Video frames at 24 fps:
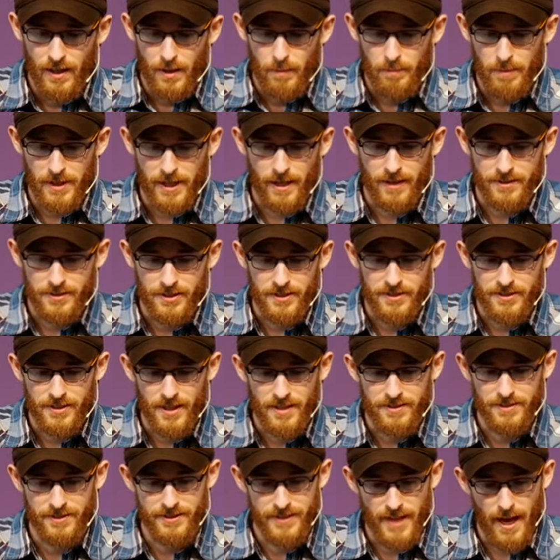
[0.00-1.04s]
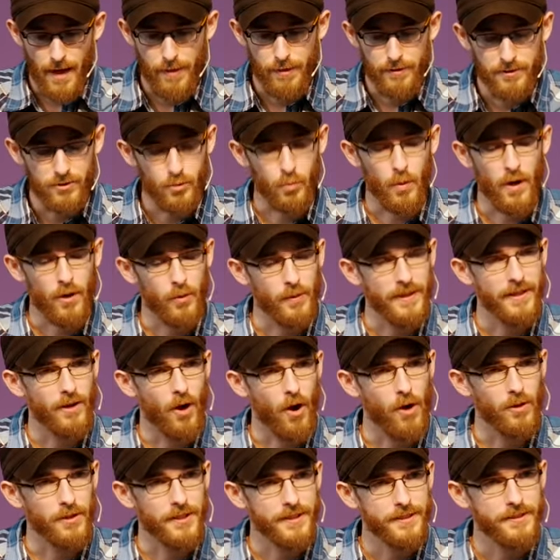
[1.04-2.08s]
Because he says death is where we
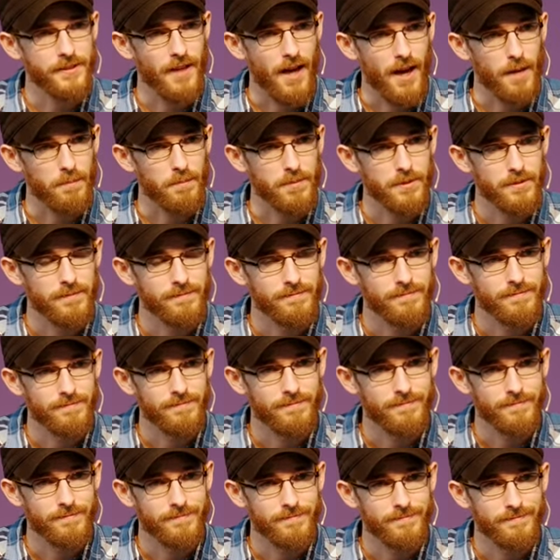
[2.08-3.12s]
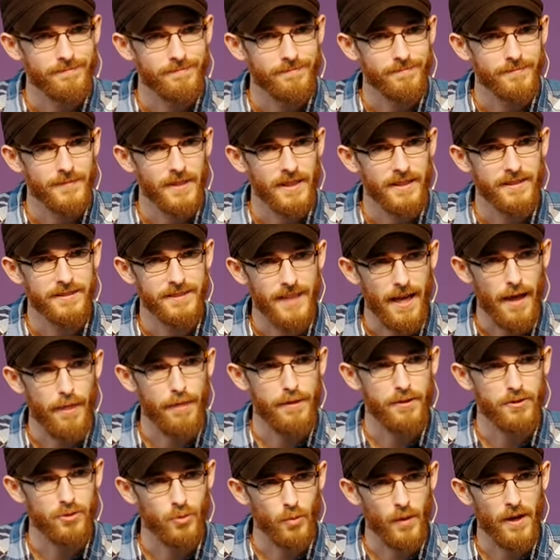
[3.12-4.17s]
all end up. Death
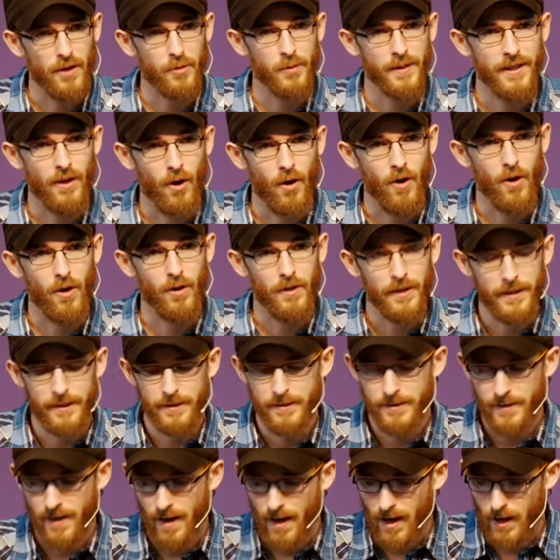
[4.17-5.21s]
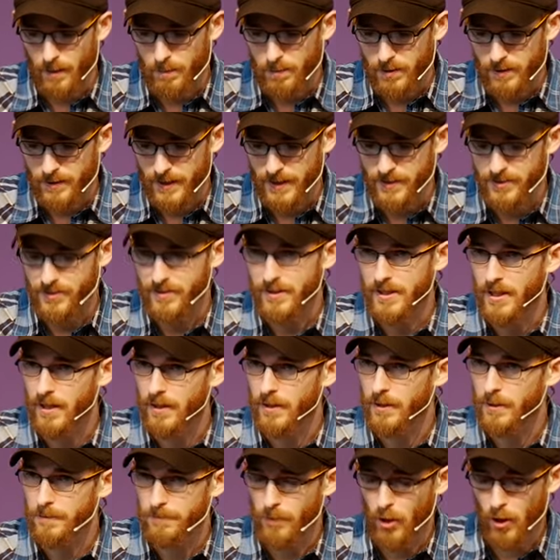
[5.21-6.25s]
is where we all end up. It's the
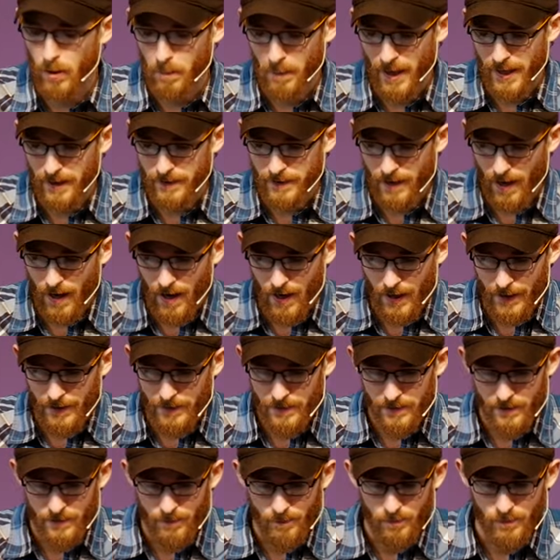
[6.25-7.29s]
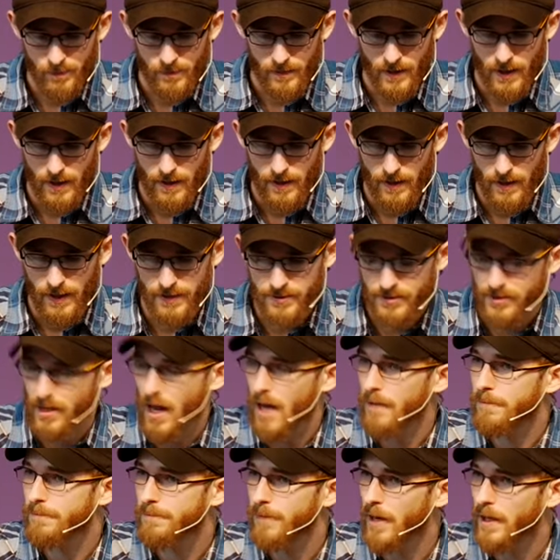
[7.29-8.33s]
end of all mankind. It's
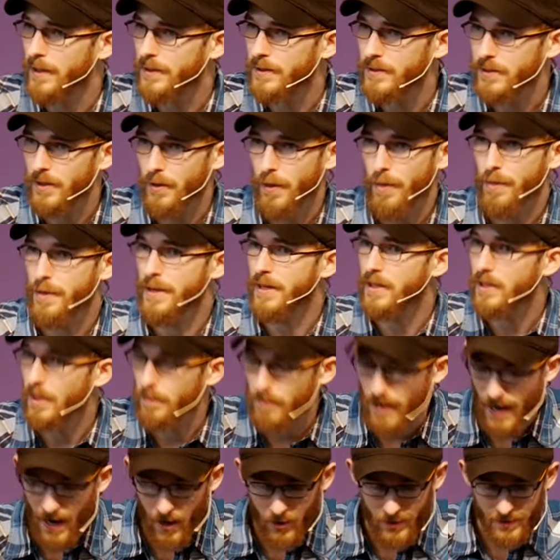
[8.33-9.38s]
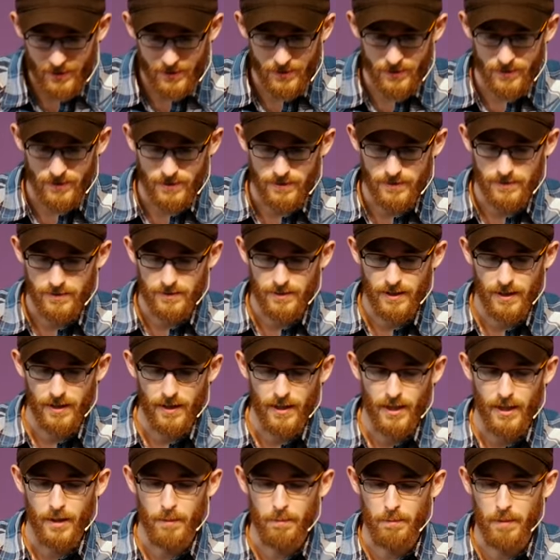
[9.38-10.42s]
not fun to think about,
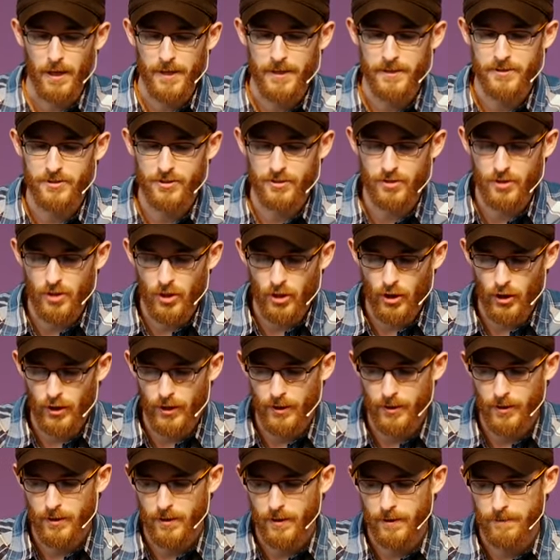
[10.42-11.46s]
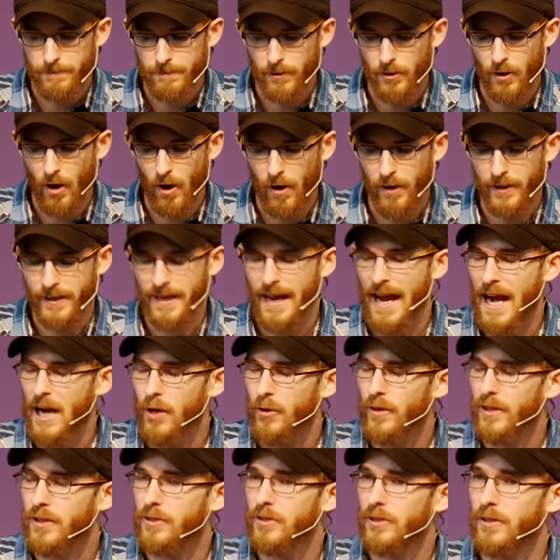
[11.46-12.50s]
but it's good for our
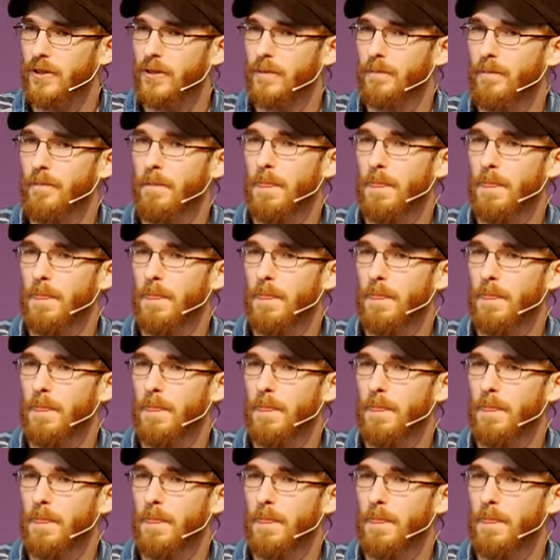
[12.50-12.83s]
character.